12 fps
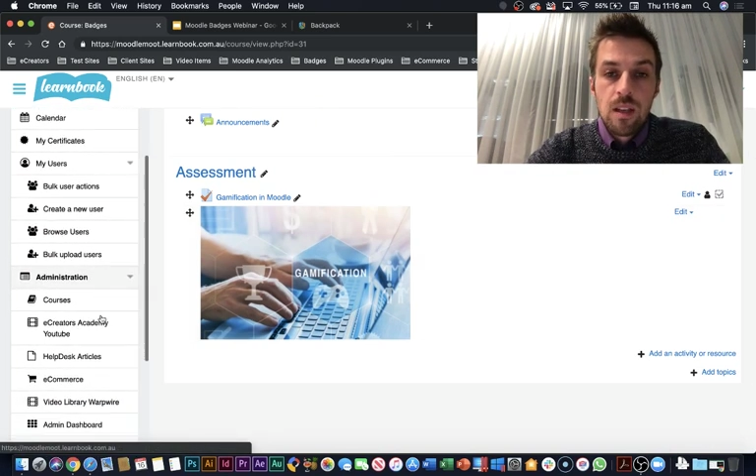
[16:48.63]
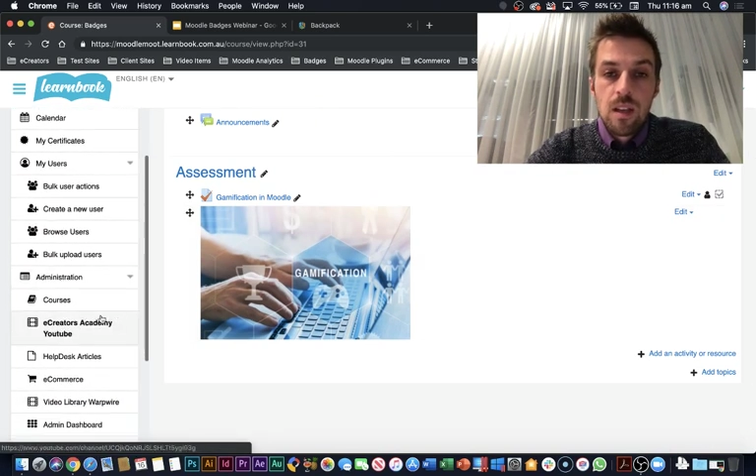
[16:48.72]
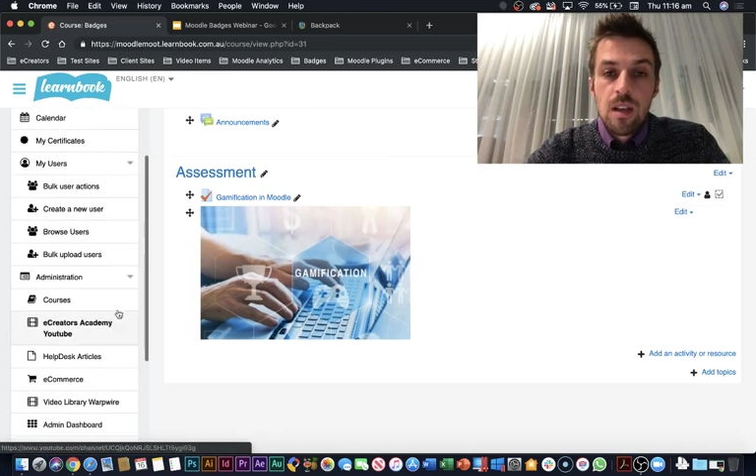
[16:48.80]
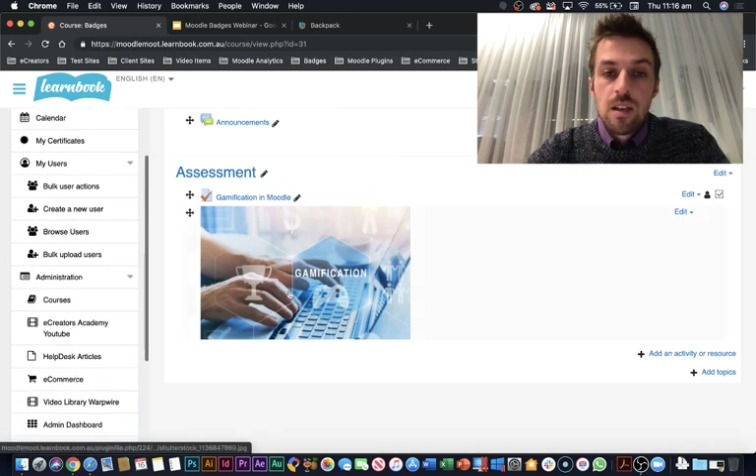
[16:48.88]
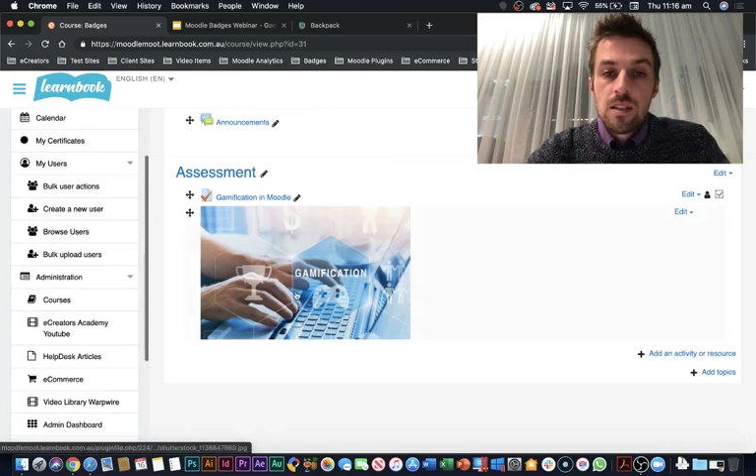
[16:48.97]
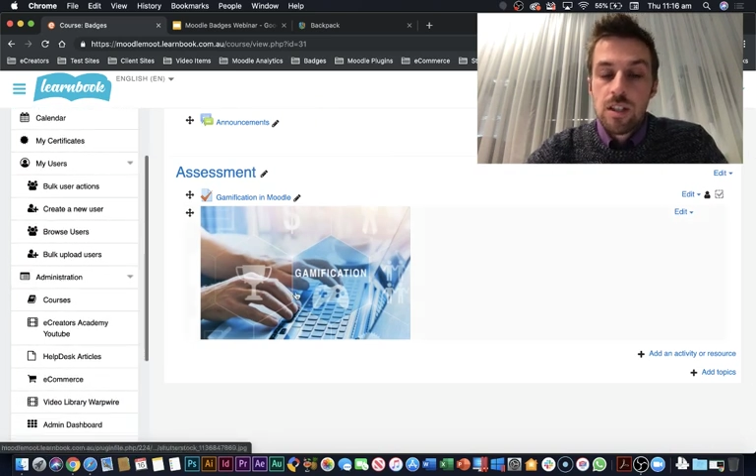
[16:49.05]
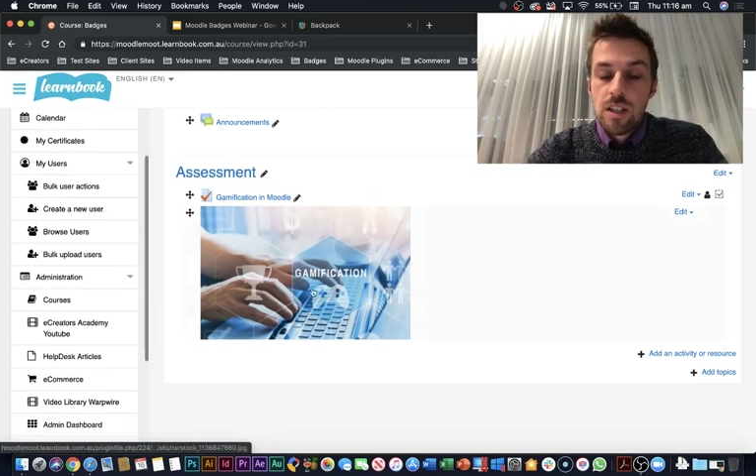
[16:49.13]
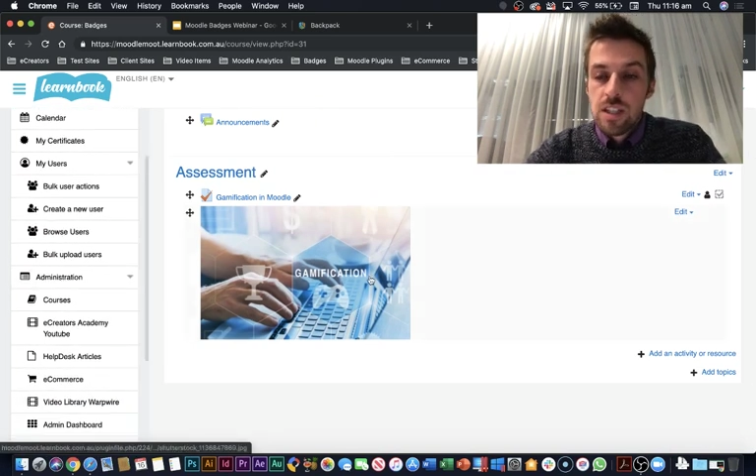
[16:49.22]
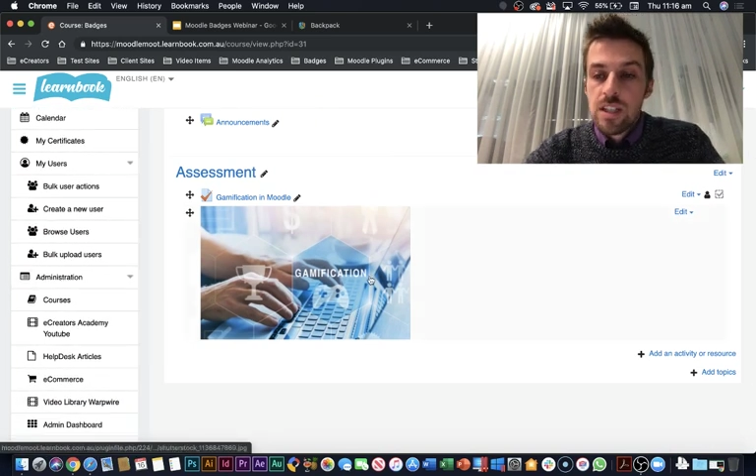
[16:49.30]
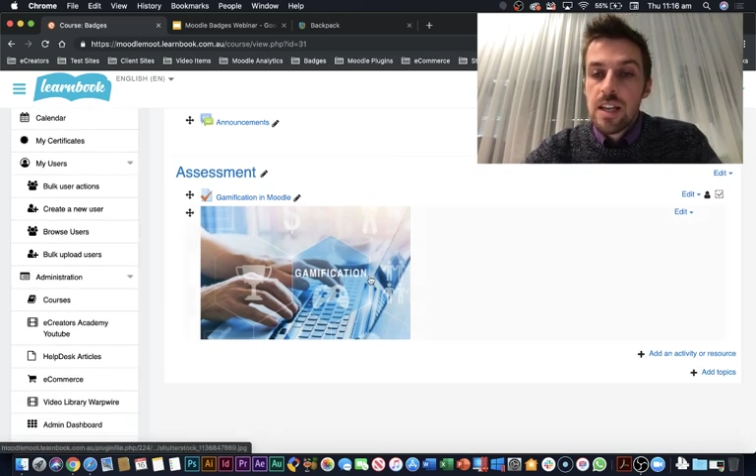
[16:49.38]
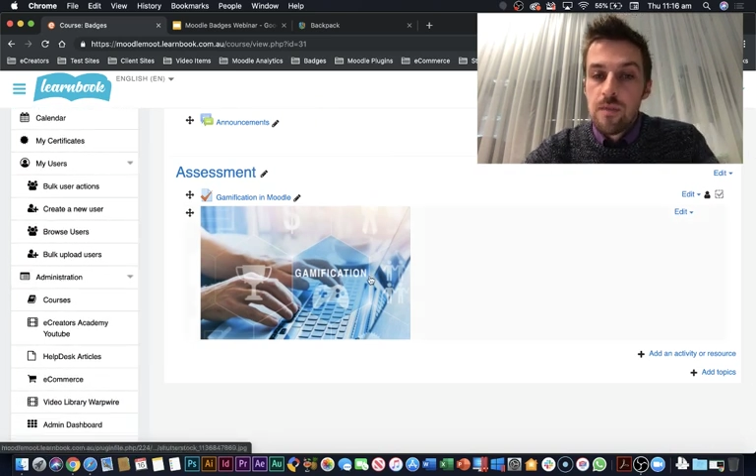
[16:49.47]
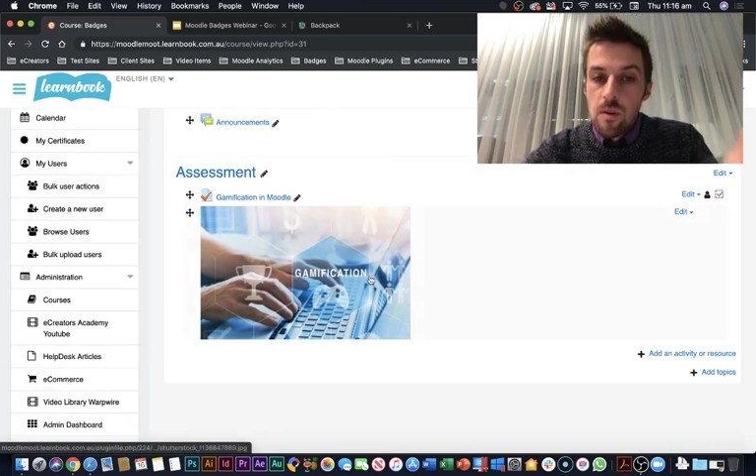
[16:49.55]
So just
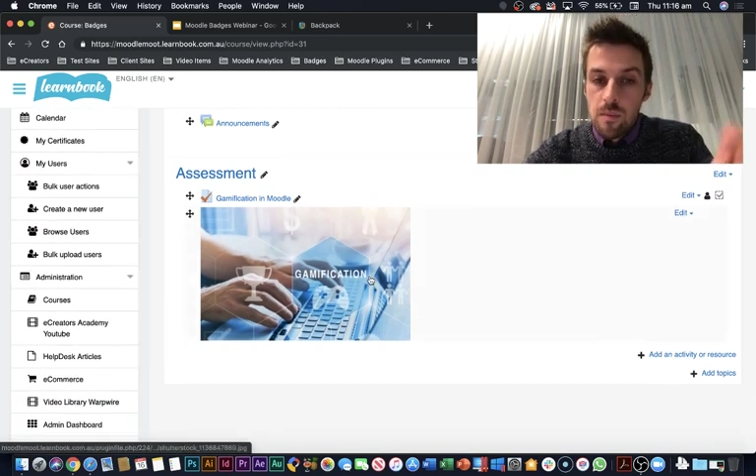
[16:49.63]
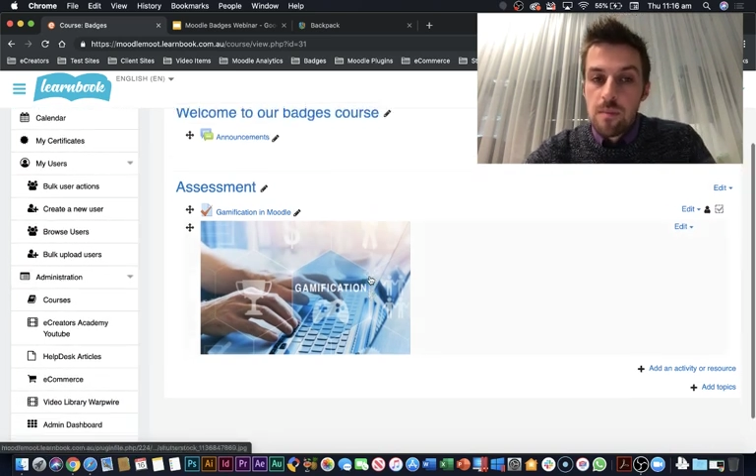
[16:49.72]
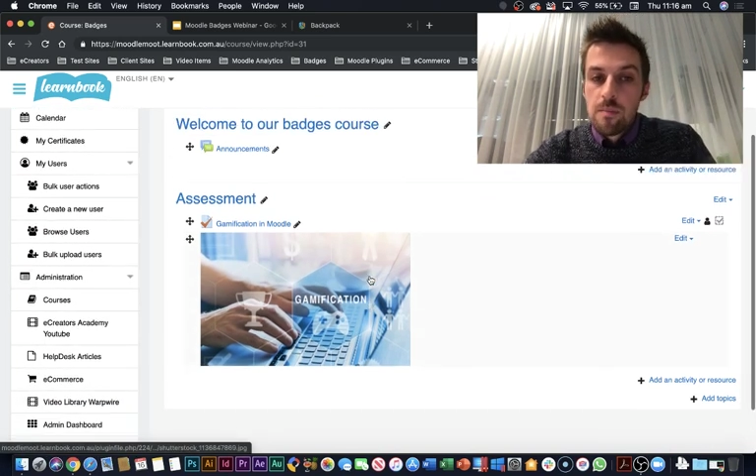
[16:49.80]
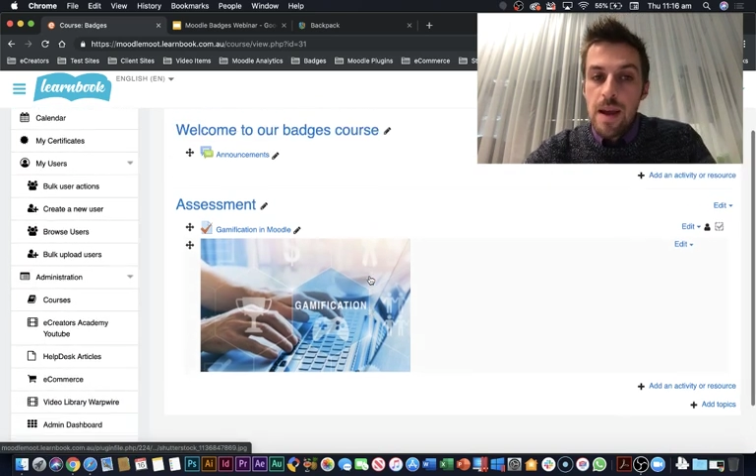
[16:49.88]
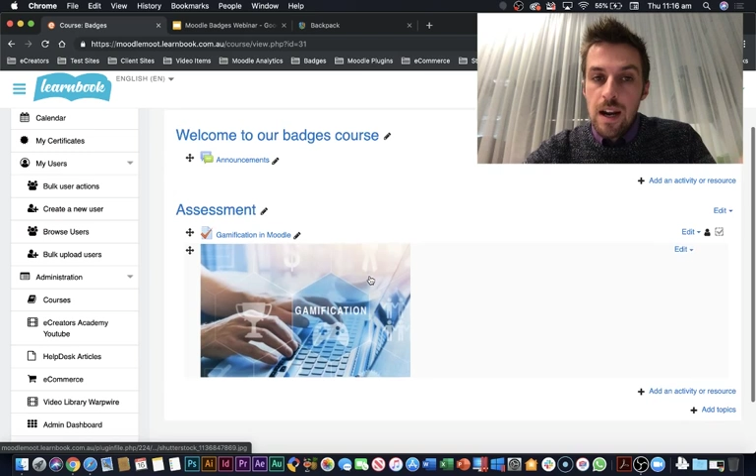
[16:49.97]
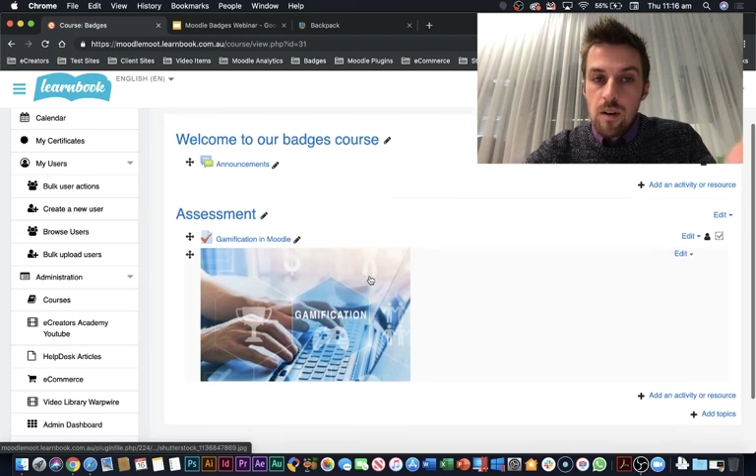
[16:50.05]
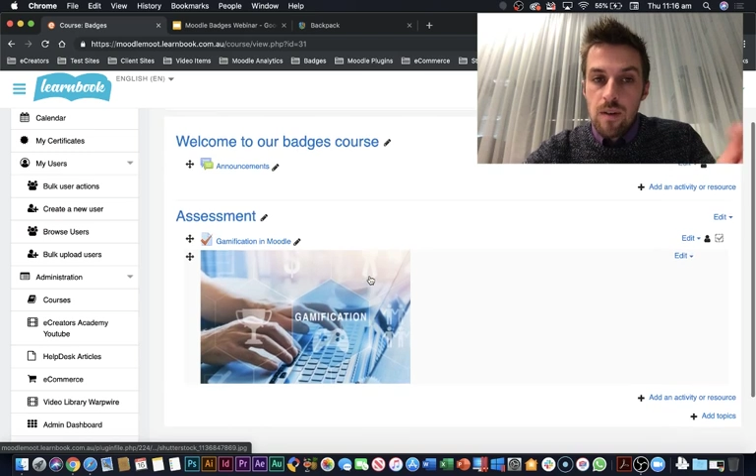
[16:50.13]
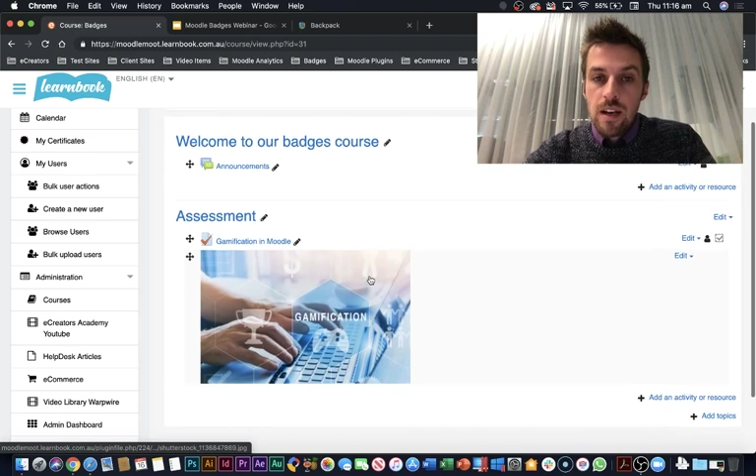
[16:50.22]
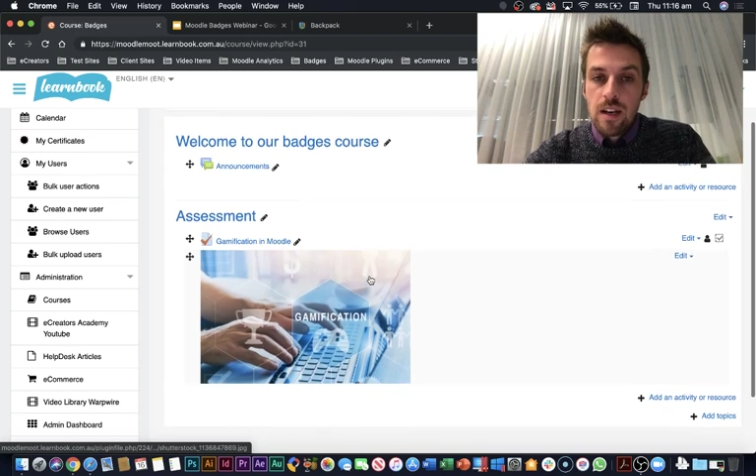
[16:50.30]
to give you a bit of background,